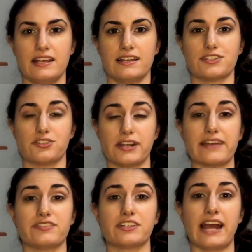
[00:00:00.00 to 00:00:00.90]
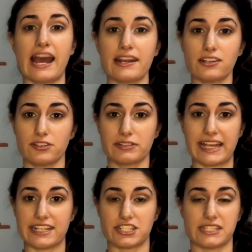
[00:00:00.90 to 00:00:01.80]
So if you're at a
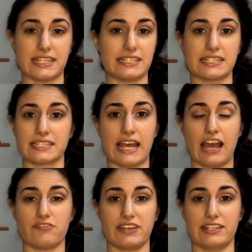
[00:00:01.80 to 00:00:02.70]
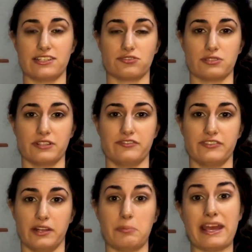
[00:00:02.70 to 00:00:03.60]
location that doesn't have any sort of
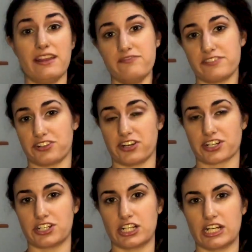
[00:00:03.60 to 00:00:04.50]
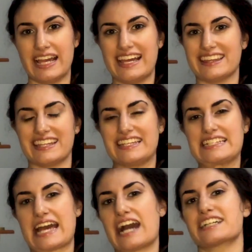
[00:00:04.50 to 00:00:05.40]
film infrastructure, then the
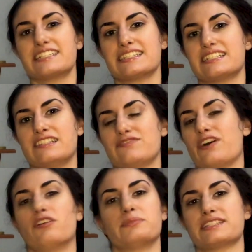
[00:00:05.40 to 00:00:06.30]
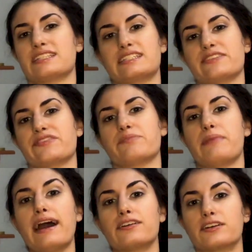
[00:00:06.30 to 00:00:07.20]
tax incentive almost doesn't even
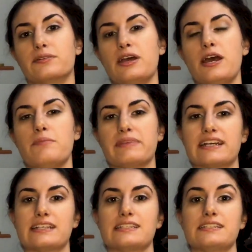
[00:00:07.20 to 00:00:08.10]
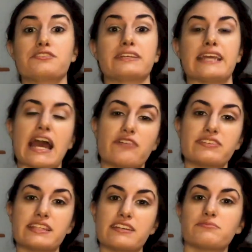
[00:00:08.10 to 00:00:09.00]
matter, because nearly
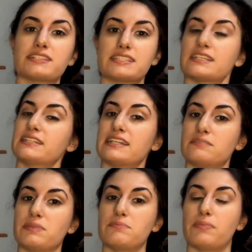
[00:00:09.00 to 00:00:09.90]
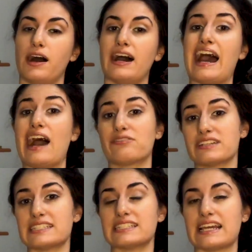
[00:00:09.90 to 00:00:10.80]
everything will still need to be bought out of
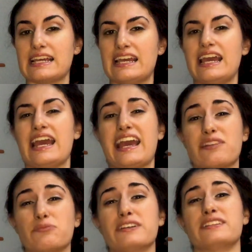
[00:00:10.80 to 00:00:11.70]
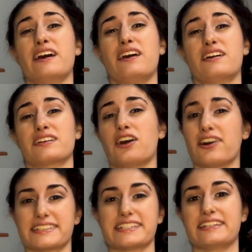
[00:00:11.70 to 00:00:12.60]
state and with uh,
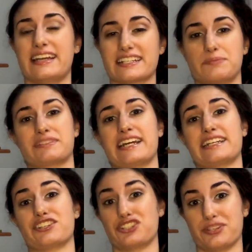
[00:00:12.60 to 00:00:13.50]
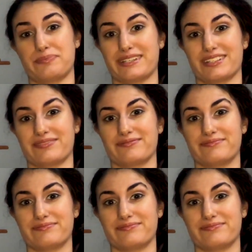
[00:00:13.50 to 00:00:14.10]
costly and expedited shipping.